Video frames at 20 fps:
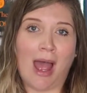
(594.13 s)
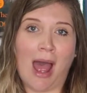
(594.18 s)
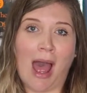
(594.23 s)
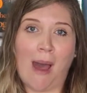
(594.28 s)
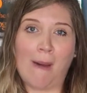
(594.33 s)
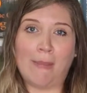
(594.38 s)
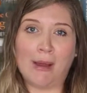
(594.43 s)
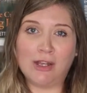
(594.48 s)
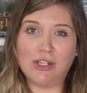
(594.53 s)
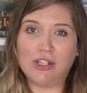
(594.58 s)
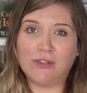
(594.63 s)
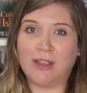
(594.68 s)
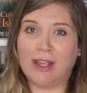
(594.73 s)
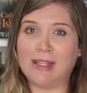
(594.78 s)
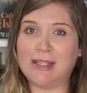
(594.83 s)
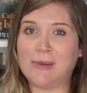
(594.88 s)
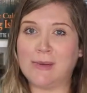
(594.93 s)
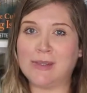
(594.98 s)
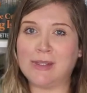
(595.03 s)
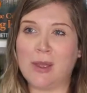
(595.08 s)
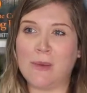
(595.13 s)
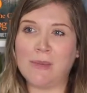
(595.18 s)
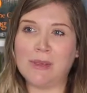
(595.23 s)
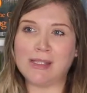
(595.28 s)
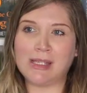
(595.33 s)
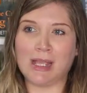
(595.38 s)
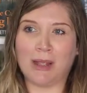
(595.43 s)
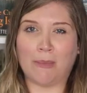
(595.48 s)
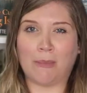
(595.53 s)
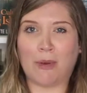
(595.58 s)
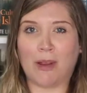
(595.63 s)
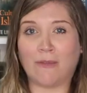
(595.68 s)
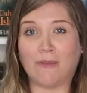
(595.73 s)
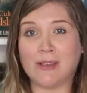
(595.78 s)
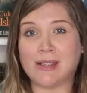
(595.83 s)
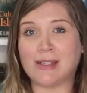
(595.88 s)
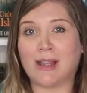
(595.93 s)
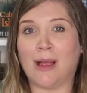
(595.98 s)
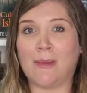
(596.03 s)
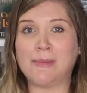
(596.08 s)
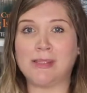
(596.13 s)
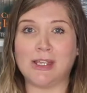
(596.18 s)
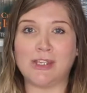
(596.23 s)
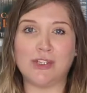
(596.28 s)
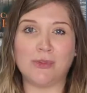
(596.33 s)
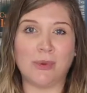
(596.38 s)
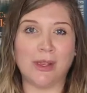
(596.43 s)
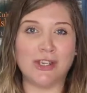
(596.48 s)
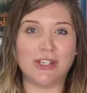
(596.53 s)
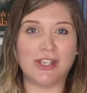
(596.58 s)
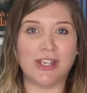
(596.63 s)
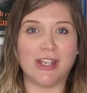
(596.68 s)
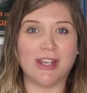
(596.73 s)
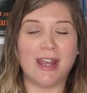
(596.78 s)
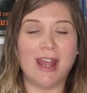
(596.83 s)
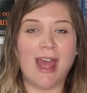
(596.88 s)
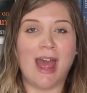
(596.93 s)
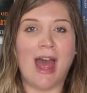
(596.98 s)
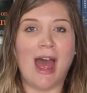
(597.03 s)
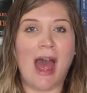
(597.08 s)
a bunch of kids, it was almost like a Breakfast Club situation.